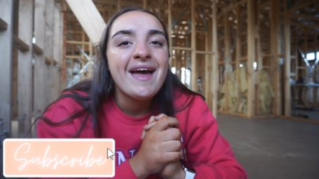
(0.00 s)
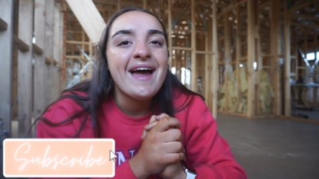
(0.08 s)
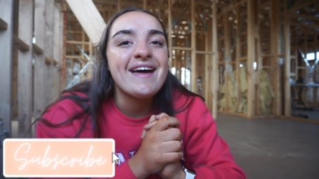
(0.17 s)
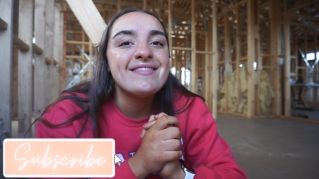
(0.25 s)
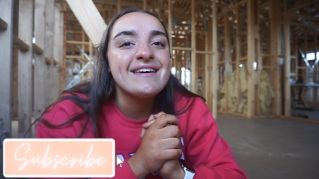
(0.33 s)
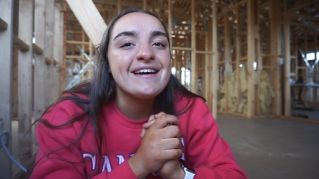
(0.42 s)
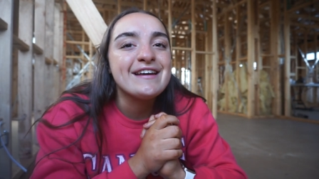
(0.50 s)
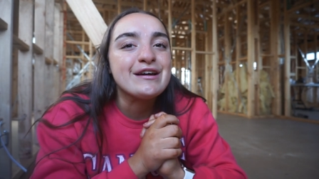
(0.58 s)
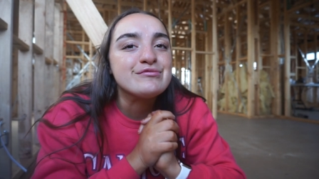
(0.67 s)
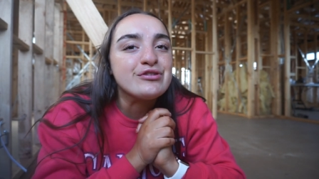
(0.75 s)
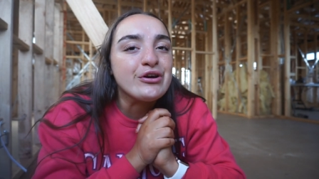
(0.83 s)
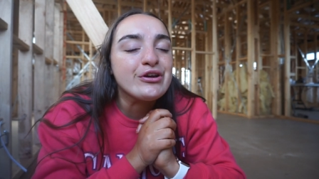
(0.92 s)
And then
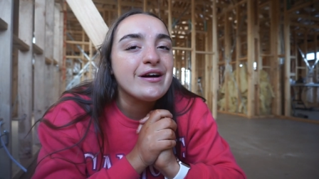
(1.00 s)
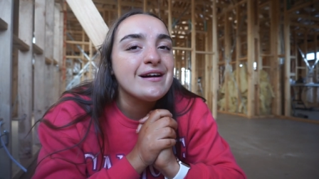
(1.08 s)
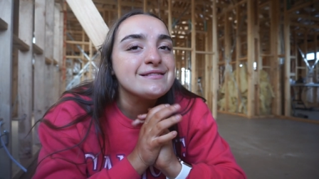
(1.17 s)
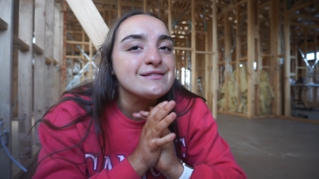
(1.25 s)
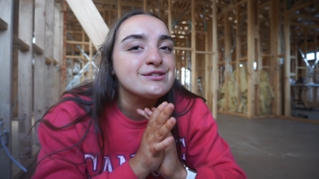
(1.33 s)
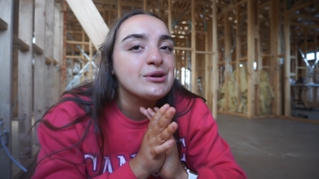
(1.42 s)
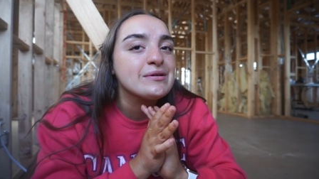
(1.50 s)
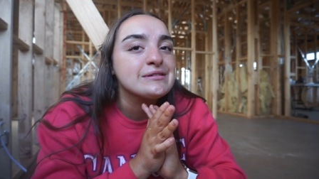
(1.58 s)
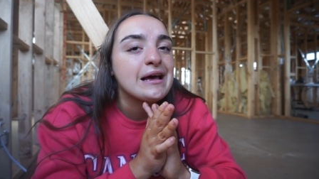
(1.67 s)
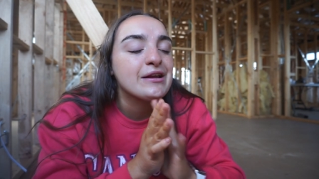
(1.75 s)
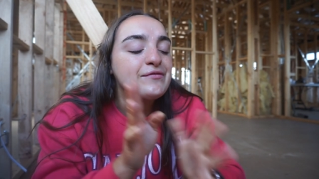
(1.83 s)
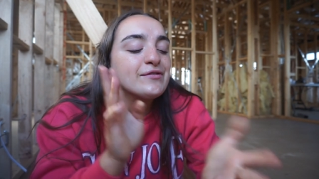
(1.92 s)
I know you guys are so
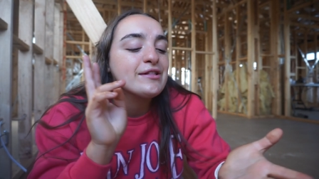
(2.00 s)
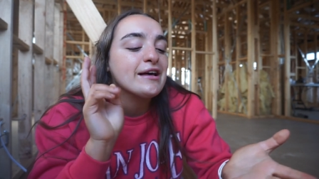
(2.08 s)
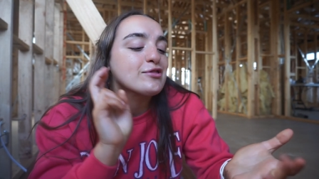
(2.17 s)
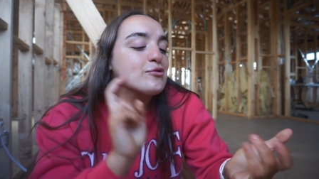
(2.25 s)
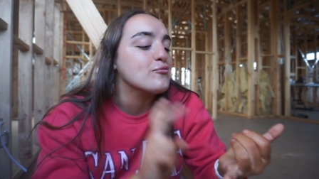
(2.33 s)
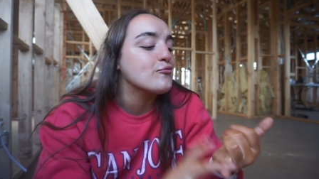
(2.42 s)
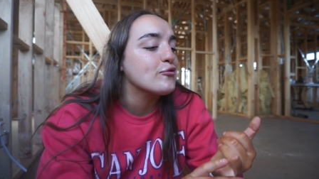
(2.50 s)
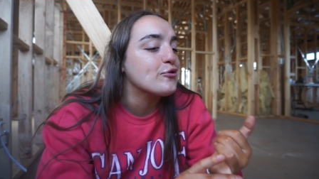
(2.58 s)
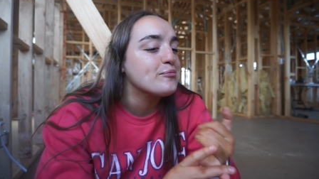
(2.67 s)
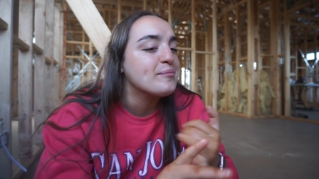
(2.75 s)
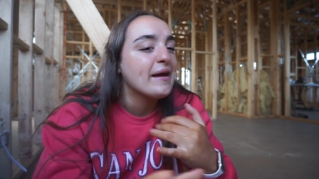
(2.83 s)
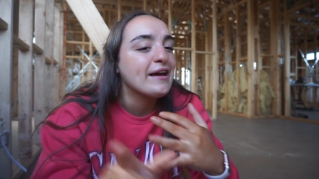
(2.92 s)
excited for like the
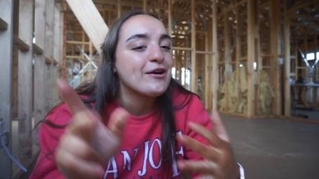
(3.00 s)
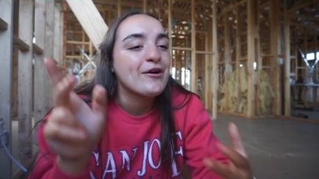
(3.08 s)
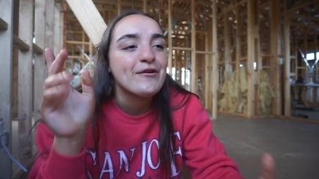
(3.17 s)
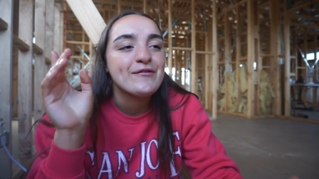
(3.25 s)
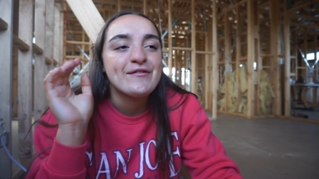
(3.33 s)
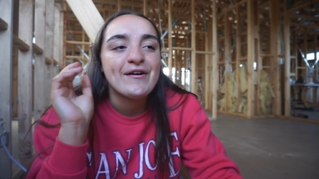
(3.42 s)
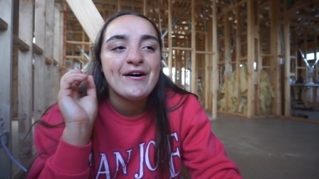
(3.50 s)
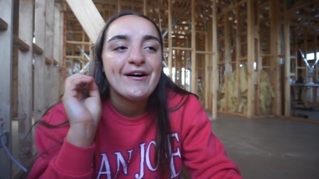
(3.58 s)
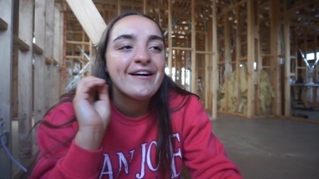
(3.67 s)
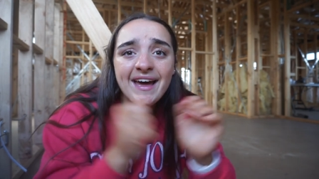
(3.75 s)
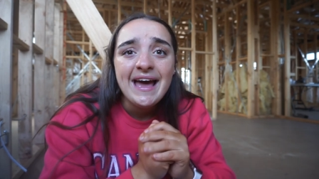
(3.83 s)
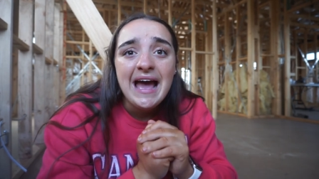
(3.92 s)
room makeover.